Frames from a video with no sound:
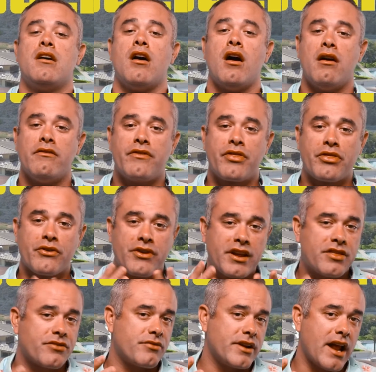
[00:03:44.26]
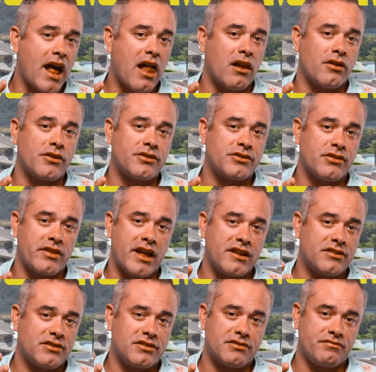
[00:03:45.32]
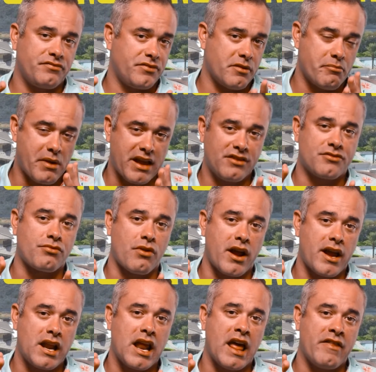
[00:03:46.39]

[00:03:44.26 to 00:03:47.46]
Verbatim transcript: of $33. So that's the base rate,